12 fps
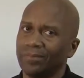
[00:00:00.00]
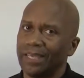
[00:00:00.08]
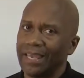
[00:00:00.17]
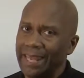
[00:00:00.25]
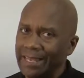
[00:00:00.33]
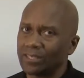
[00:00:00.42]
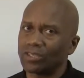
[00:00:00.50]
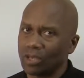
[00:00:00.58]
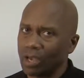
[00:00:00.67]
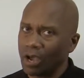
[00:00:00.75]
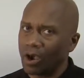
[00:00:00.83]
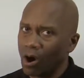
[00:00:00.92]
And that's
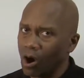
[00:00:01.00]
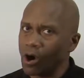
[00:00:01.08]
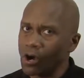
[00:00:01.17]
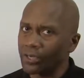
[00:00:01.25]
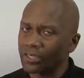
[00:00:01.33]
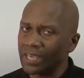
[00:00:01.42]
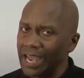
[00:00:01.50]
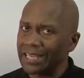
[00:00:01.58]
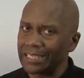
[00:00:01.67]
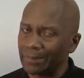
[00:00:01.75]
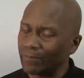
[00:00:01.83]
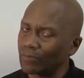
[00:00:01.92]
a hard
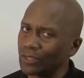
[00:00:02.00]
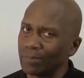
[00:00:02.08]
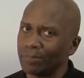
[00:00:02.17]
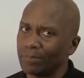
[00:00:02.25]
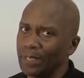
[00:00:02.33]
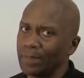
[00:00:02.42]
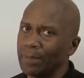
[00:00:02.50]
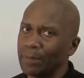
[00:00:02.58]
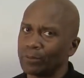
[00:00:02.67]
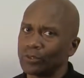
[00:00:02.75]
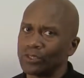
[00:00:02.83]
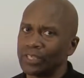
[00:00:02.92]
concept for many
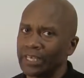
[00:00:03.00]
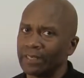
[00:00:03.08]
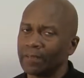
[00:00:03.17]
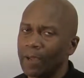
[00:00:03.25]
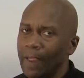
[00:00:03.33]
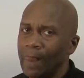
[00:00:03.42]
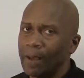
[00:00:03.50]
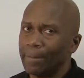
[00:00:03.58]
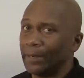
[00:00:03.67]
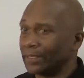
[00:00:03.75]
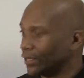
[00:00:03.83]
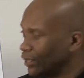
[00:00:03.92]
people to get.
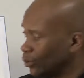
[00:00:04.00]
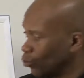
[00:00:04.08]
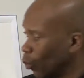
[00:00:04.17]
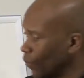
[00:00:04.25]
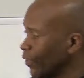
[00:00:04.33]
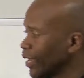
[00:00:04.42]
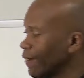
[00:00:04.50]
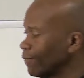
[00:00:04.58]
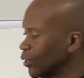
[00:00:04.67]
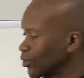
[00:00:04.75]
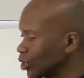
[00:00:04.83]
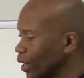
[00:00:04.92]
But one thing I've
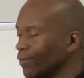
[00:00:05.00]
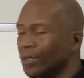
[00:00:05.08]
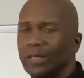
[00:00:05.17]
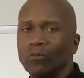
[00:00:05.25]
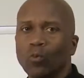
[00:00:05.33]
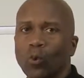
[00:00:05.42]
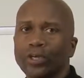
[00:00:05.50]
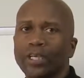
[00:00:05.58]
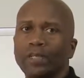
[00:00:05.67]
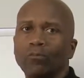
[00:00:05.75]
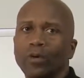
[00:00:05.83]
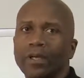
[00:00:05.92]
discovered in
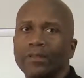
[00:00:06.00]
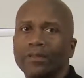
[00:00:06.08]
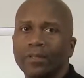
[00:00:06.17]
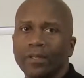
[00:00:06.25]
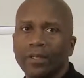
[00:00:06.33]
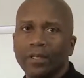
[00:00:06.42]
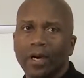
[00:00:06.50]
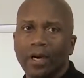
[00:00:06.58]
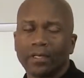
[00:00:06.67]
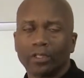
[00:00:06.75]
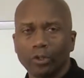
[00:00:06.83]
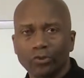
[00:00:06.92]
working with
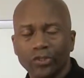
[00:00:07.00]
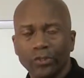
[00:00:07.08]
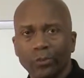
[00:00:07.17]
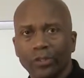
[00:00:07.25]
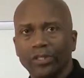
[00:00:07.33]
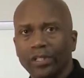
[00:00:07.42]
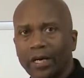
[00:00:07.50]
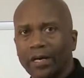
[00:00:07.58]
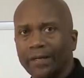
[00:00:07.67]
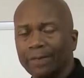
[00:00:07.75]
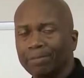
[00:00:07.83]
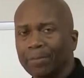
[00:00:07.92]
closely with
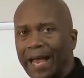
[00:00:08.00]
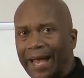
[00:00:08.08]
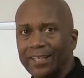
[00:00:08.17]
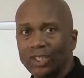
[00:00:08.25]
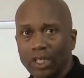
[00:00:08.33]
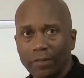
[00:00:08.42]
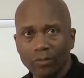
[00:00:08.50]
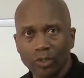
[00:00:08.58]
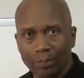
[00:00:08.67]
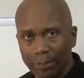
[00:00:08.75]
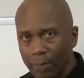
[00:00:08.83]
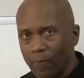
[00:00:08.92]
high achievers
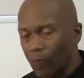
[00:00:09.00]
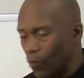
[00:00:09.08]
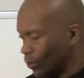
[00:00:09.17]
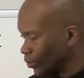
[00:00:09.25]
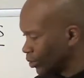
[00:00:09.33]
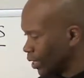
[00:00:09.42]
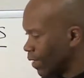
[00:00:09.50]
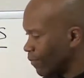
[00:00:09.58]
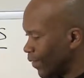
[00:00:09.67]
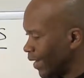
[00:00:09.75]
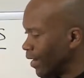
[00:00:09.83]
and peak performers, they